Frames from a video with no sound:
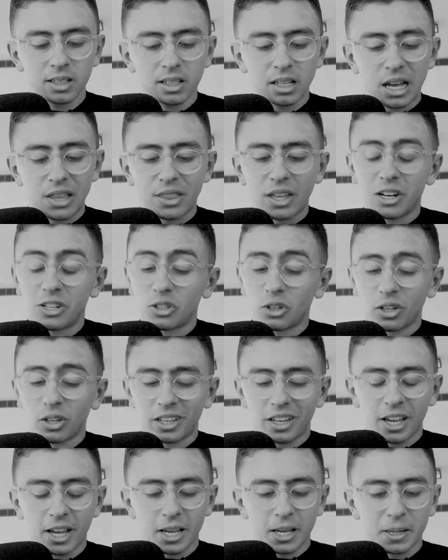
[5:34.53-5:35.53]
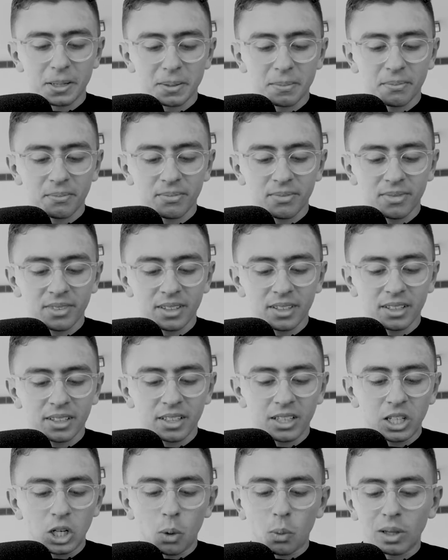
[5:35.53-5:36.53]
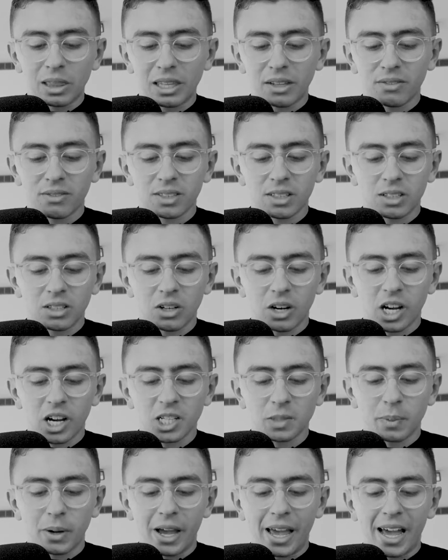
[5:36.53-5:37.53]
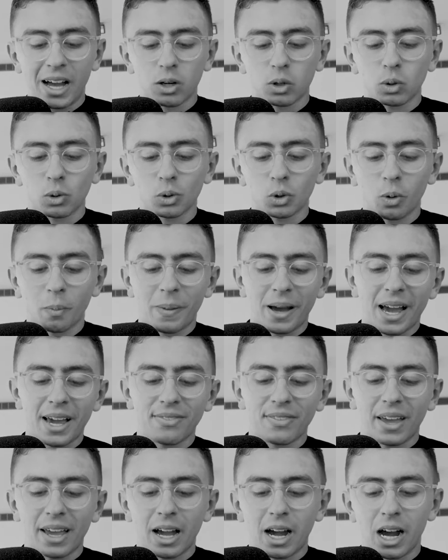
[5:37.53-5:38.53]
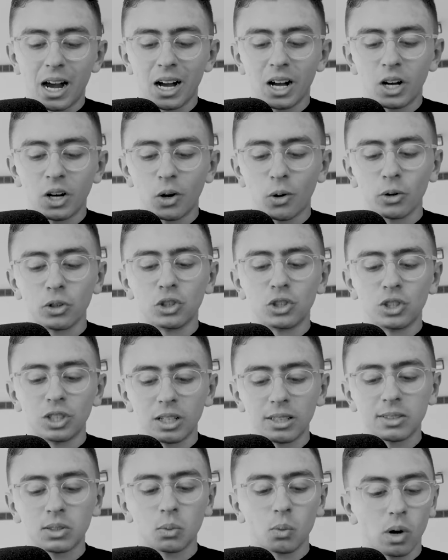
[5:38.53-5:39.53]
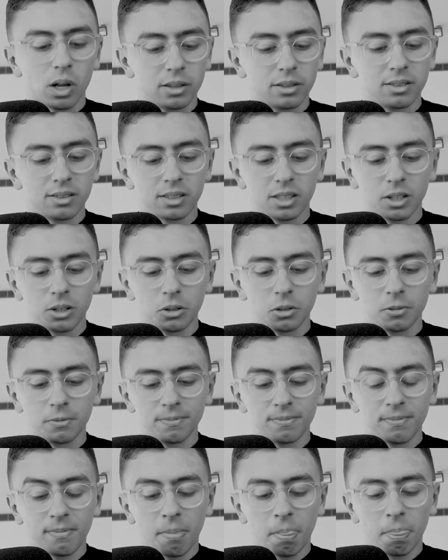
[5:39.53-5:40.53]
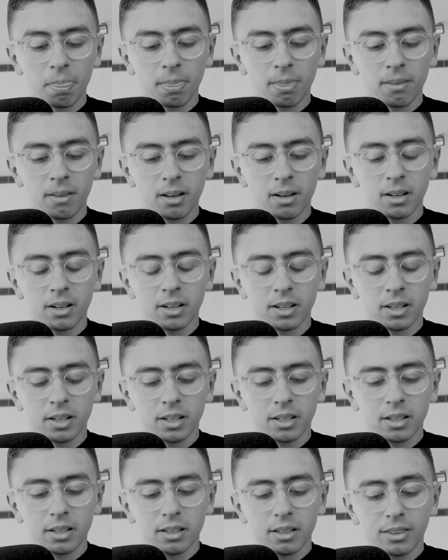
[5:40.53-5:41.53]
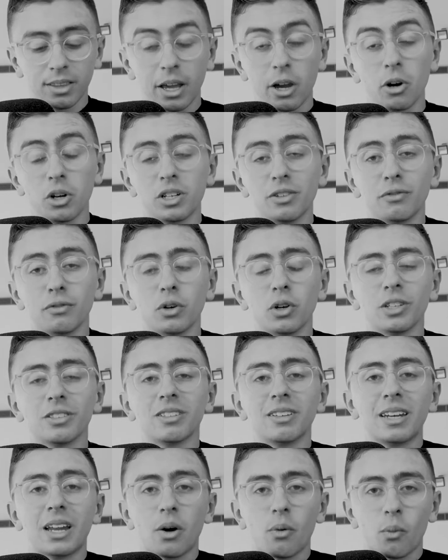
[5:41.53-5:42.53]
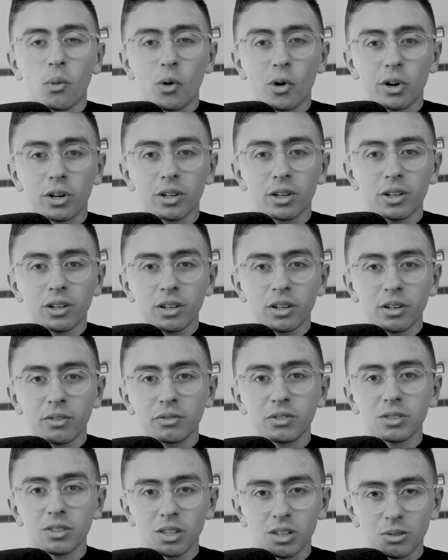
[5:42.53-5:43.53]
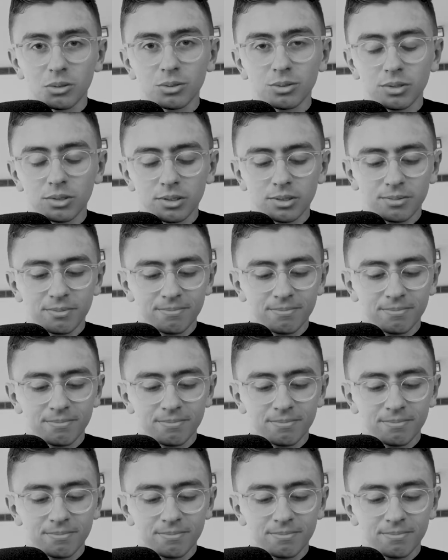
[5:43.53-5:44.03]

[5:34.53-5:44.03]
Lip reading: And that is okay. No one lives and dies by how good or bad they are on just one skill. They are a diverse network of skills.